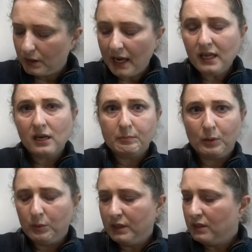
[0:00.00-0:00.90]
any
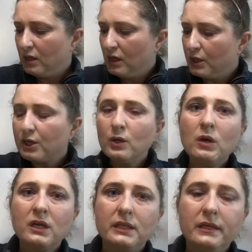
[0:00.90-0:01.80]
component, you're going to
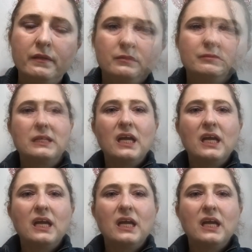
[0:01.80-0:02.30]
want to clean that.